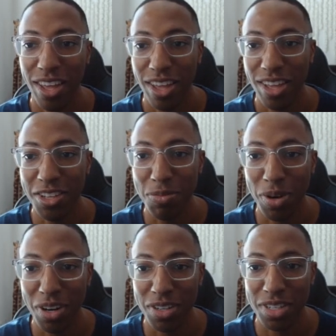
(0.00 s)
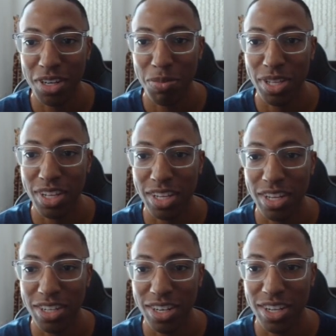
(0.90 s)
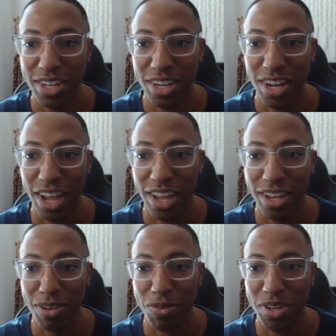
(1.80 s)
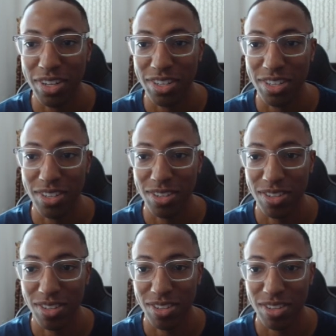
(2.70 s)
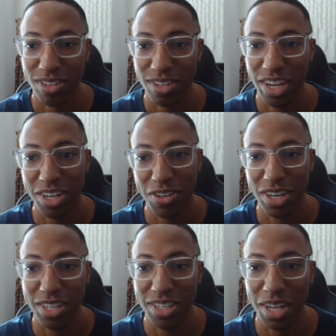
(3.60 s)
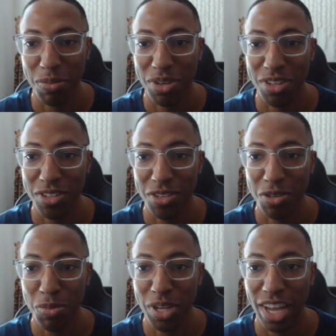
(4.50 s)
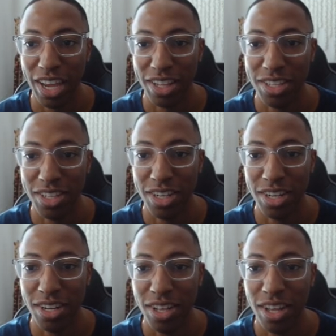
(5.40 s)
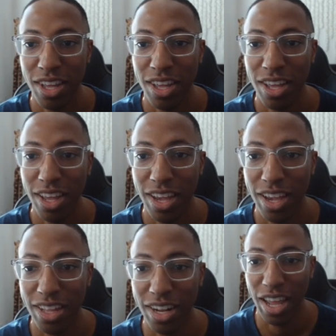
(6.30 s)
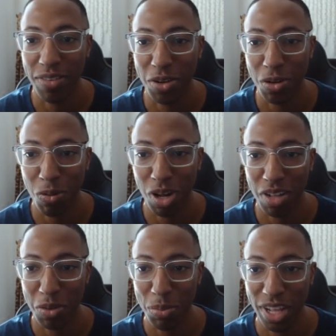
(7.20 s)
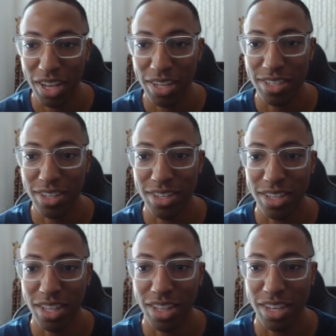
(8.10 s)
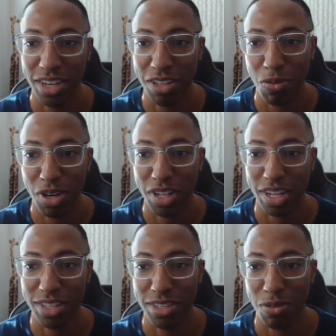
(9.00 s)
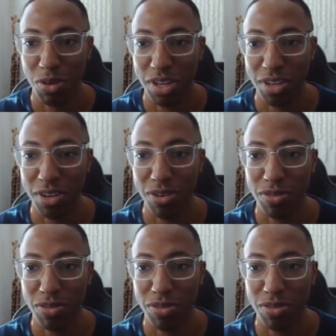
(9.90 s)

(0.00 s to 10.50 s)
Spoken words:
This part is going to be the kitchen. I went kind of crazy. I put 2 big islands in it, and then I whole wall of appliances, and then the other wall against the window